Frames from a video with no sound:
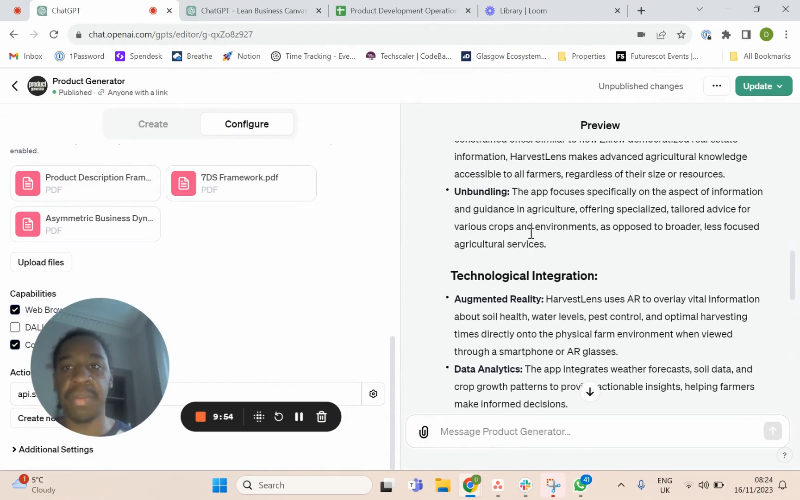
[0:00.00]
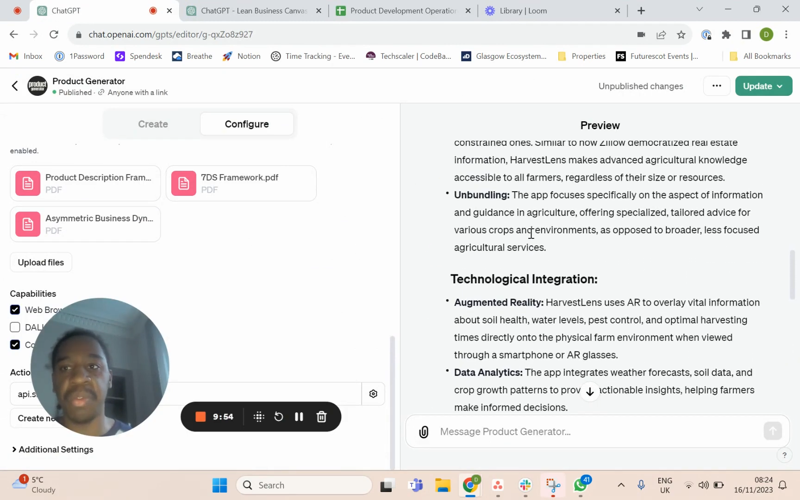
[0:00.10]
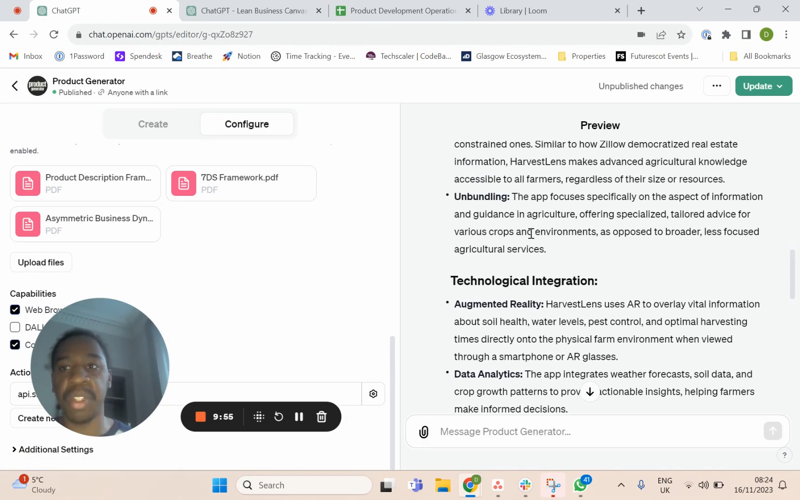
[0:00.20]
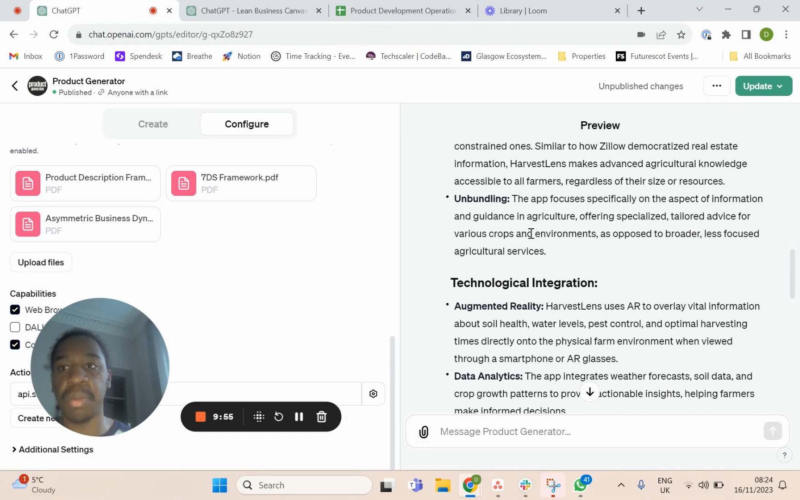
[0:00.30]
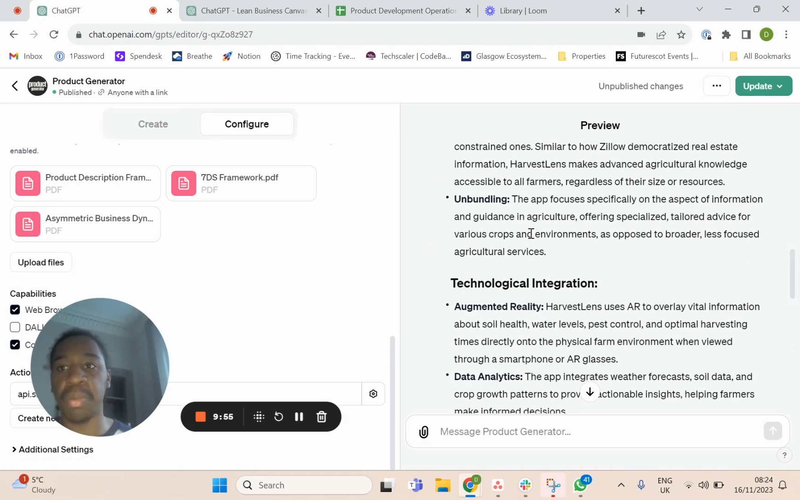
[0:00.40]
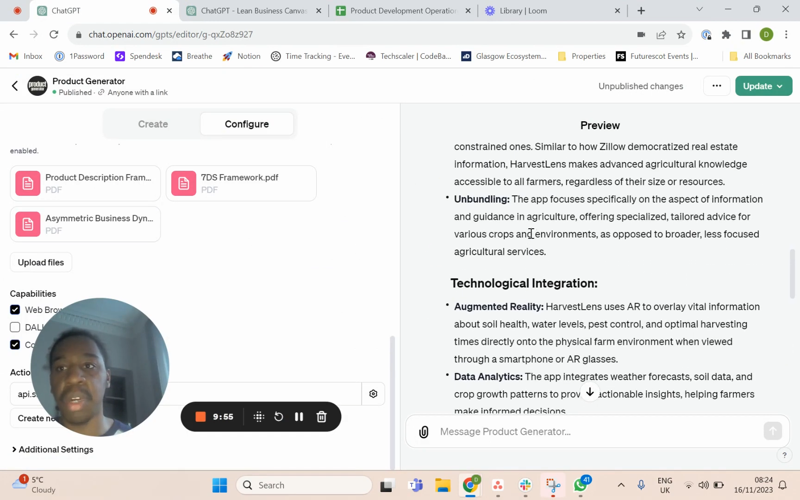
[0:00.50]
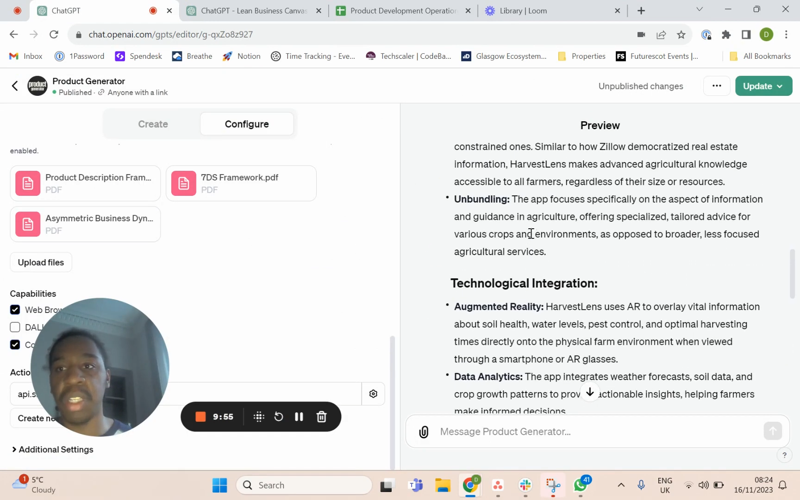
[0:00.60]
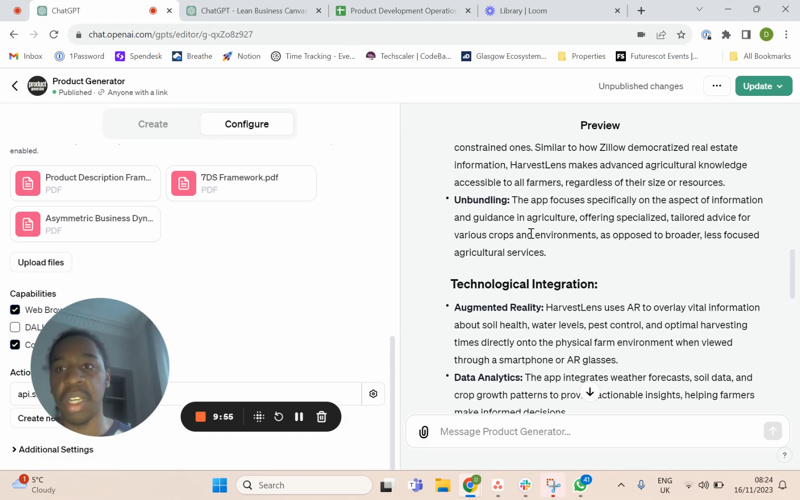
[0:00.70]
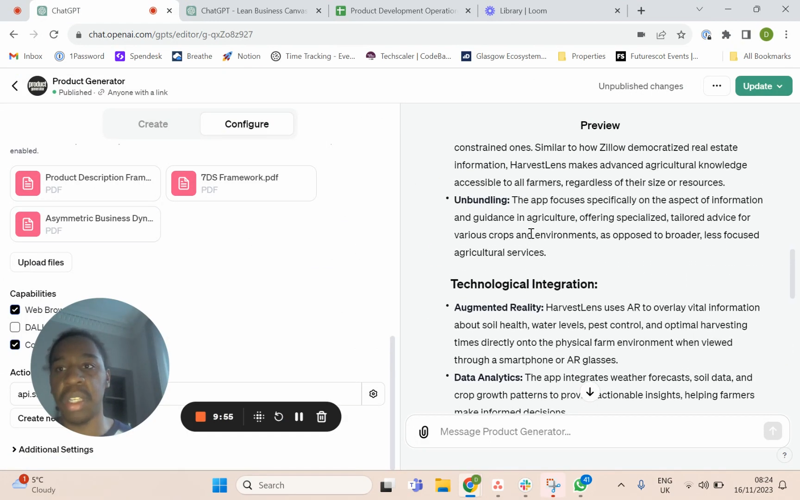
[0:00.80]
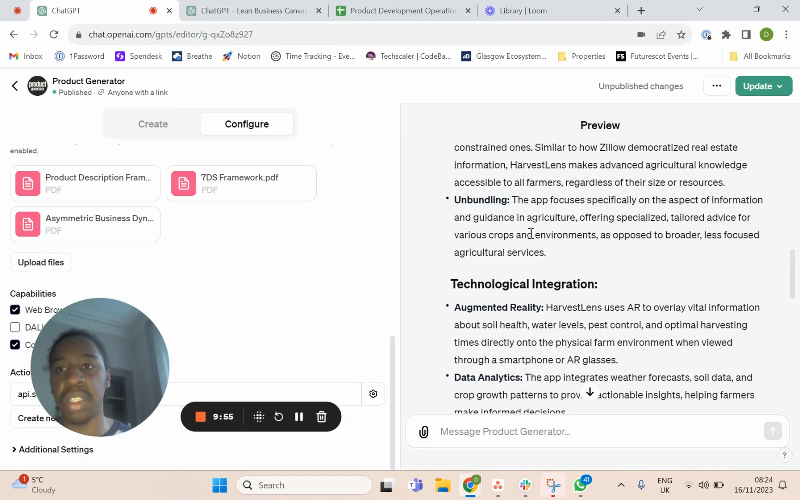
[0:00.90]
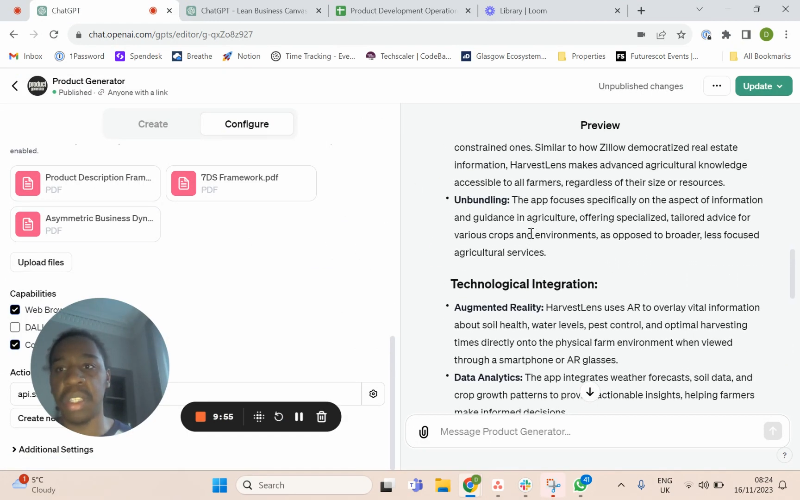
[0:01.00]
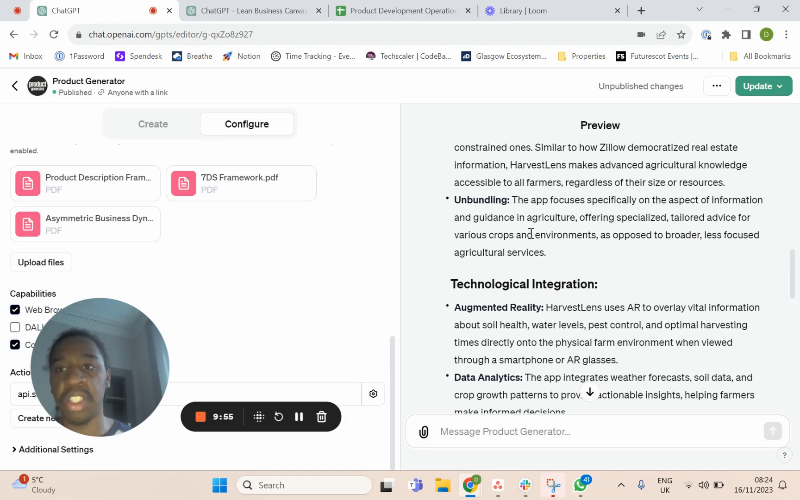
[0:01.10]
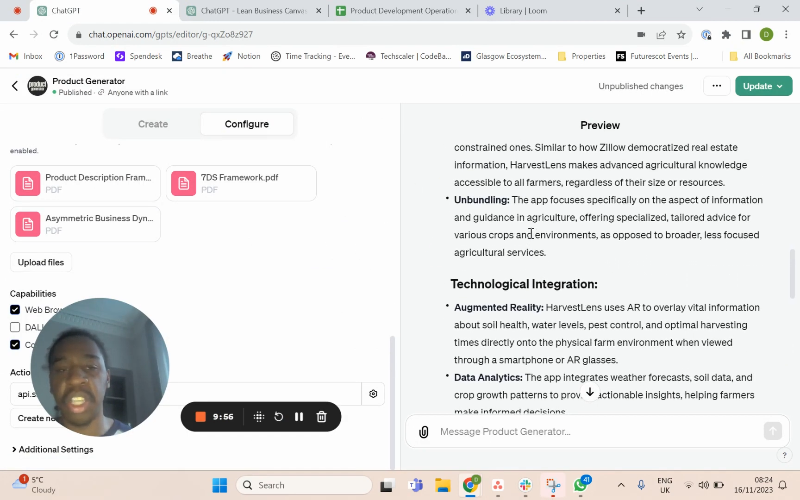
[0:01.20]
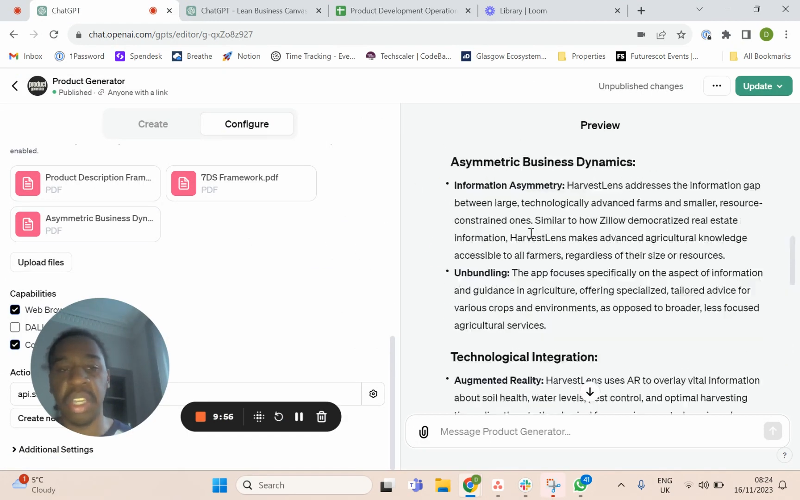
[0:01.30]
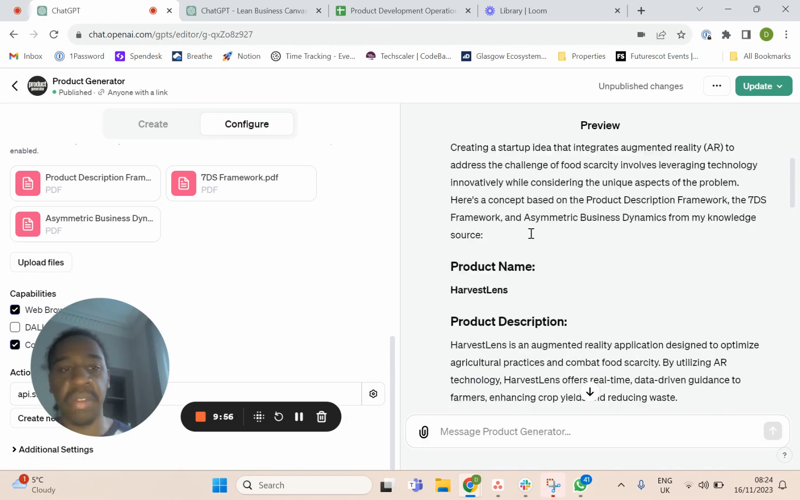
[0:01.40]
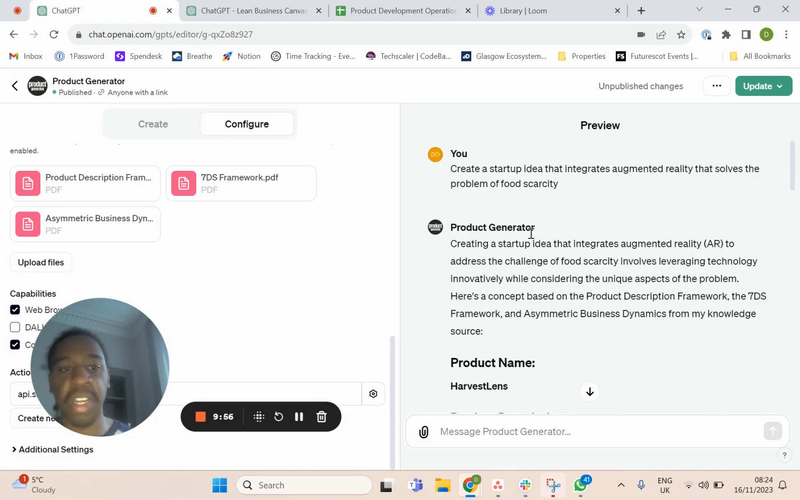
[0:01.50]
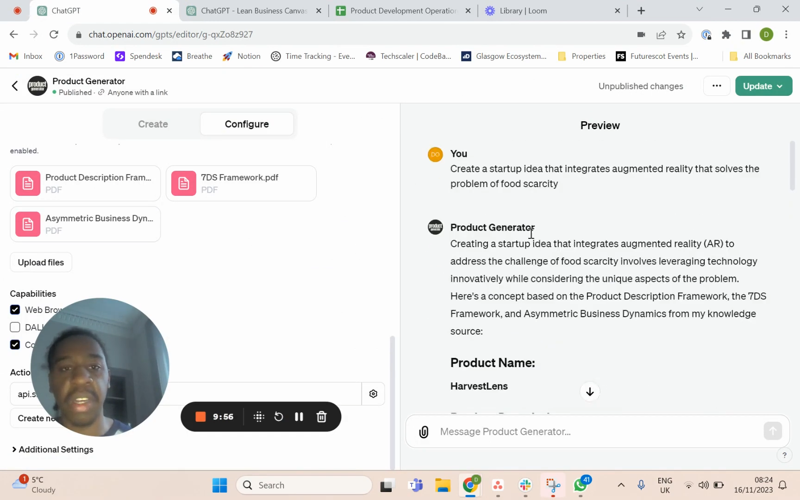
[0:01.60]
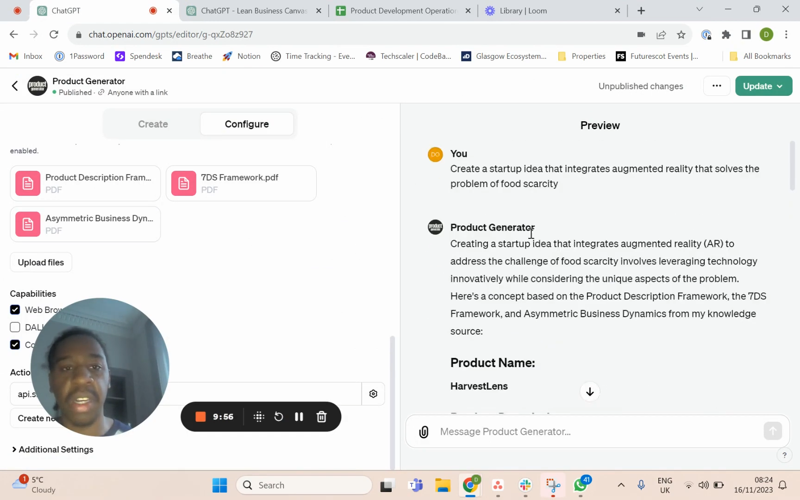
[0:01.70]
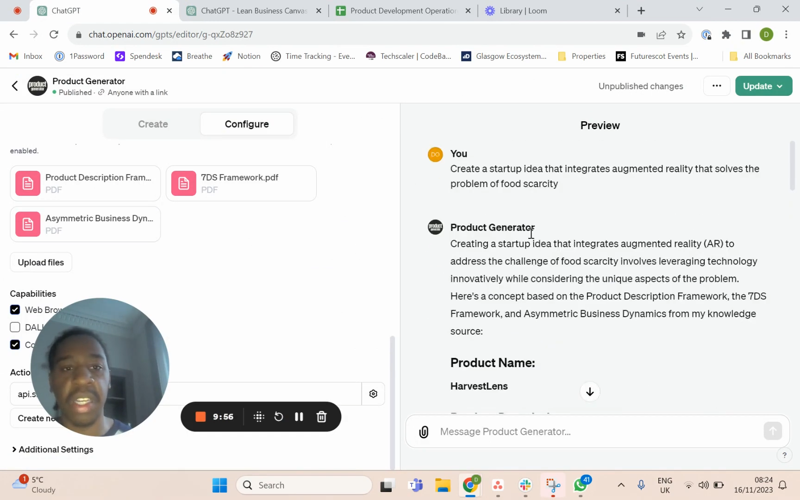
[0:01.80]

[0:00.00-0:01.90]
For the product generator